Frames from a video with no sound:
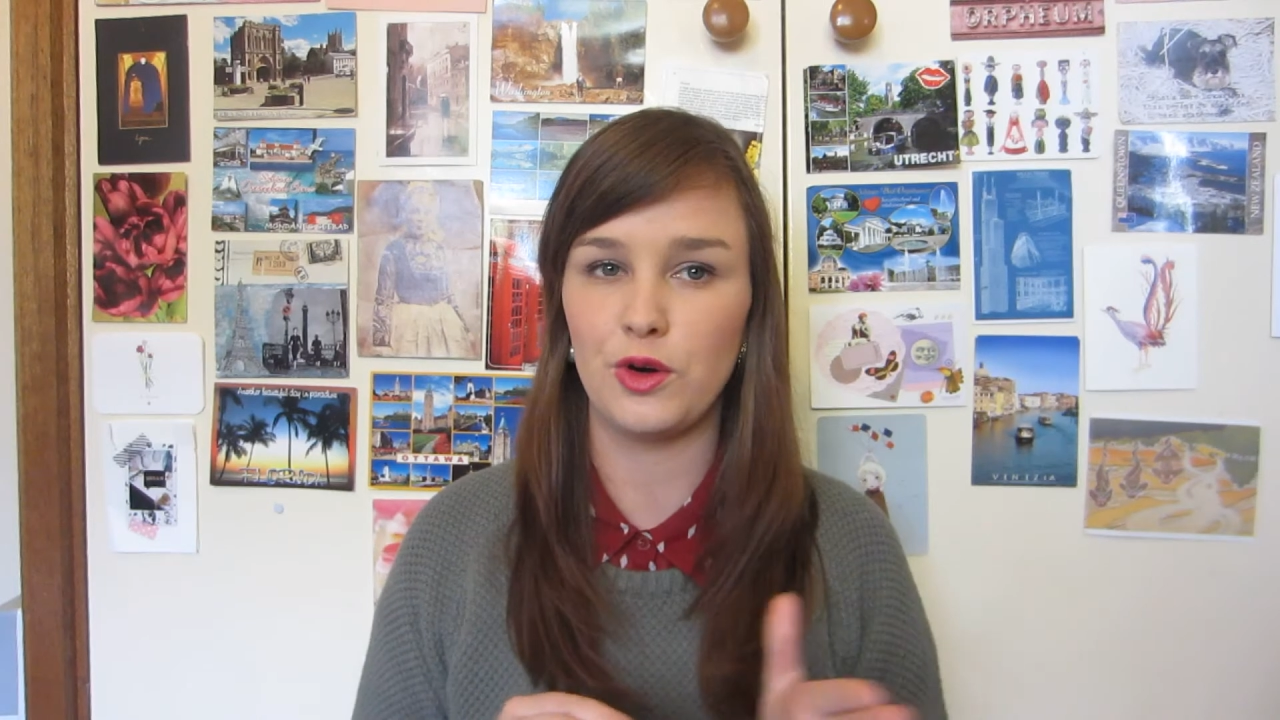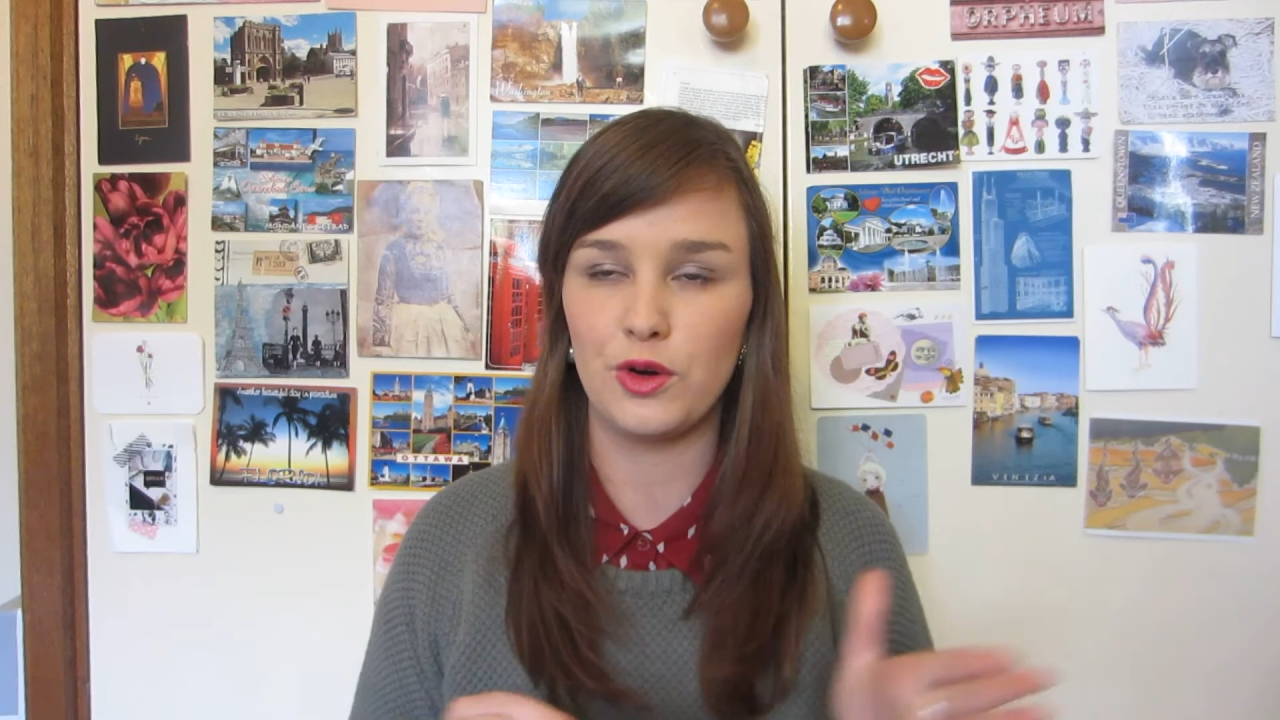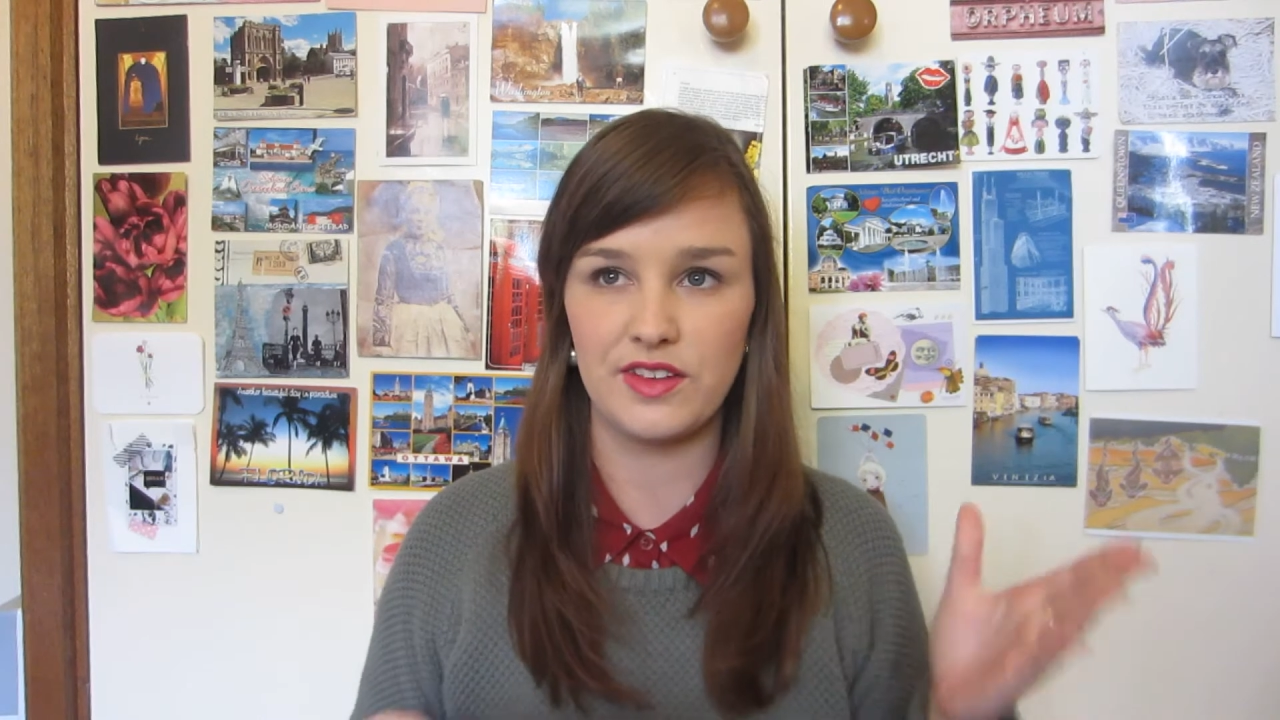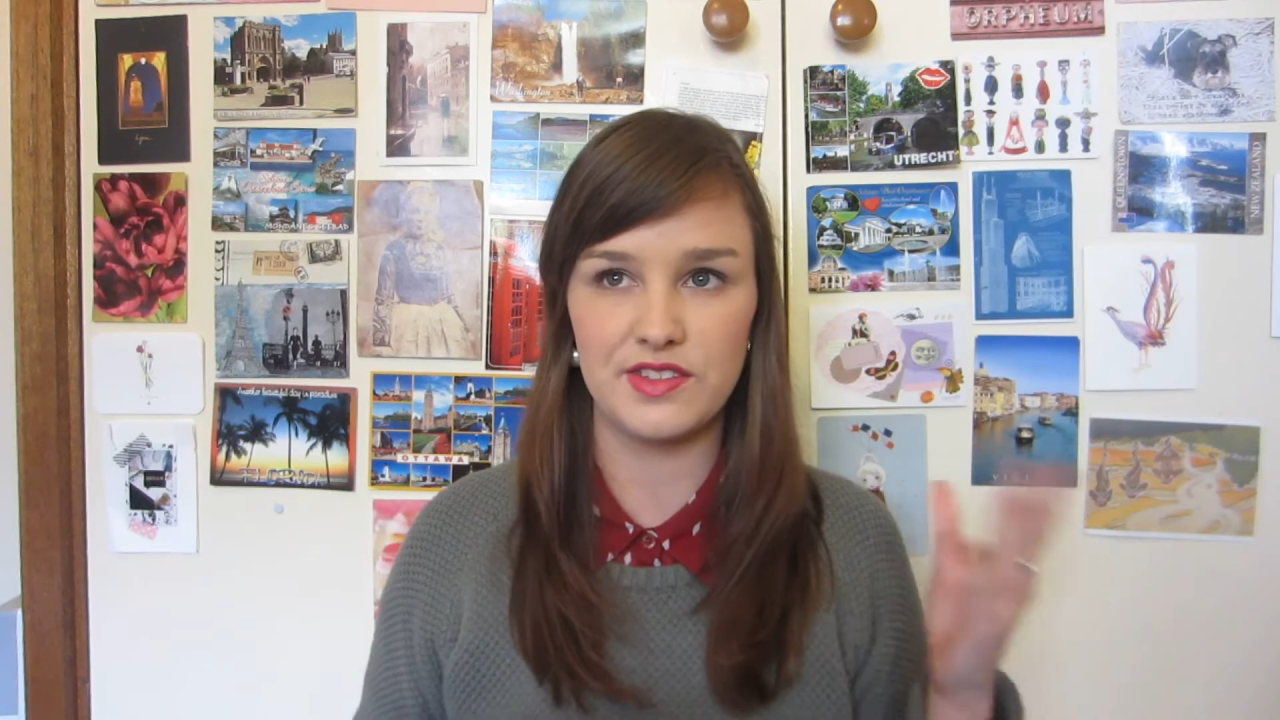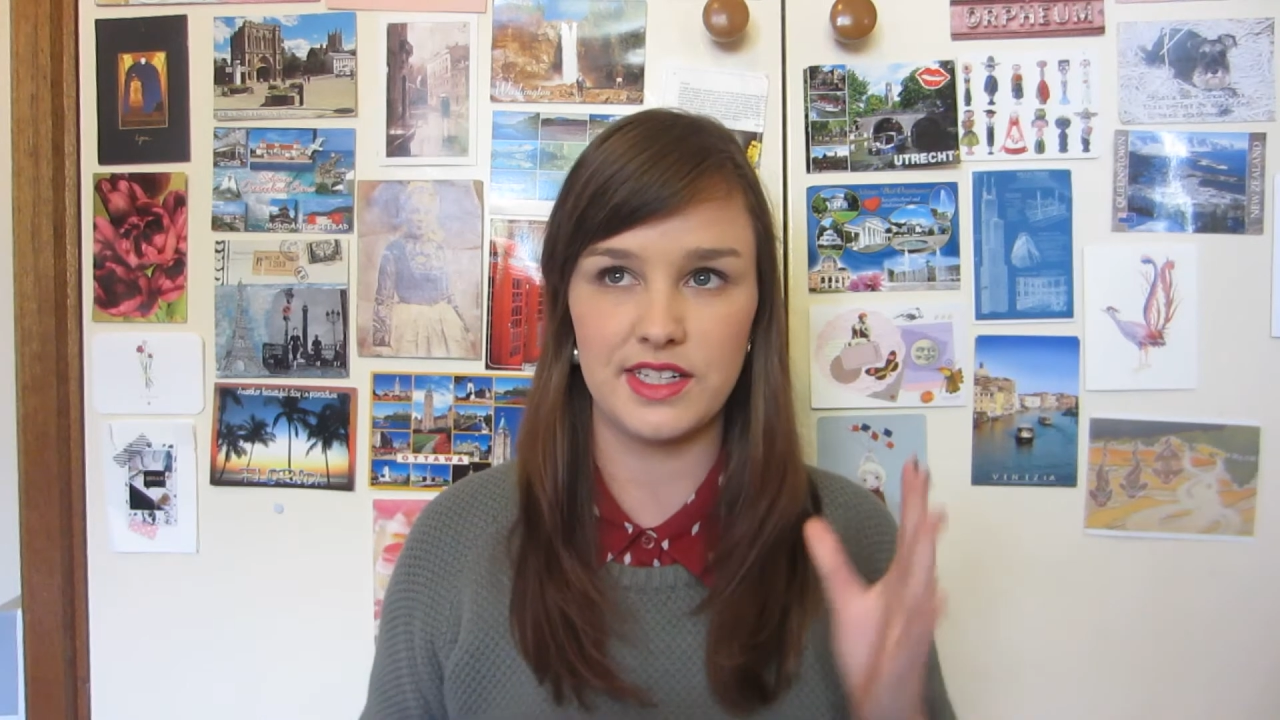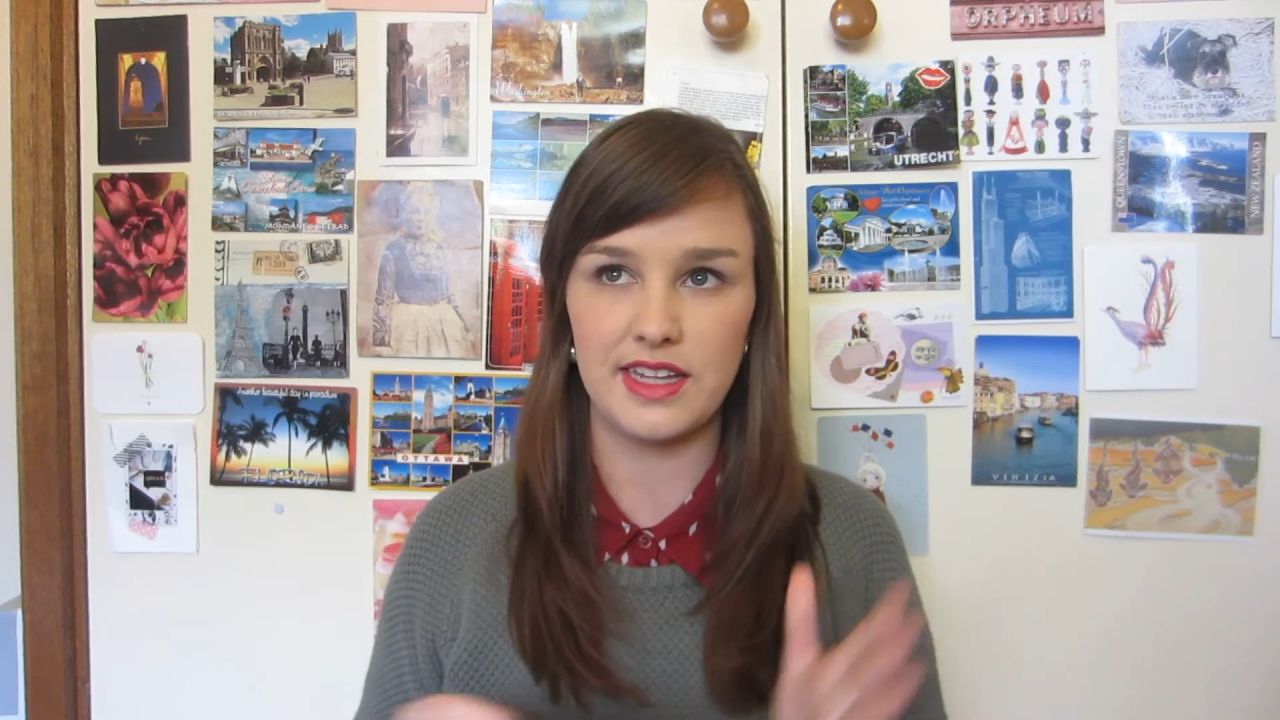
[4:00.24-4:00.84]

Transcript: or gives it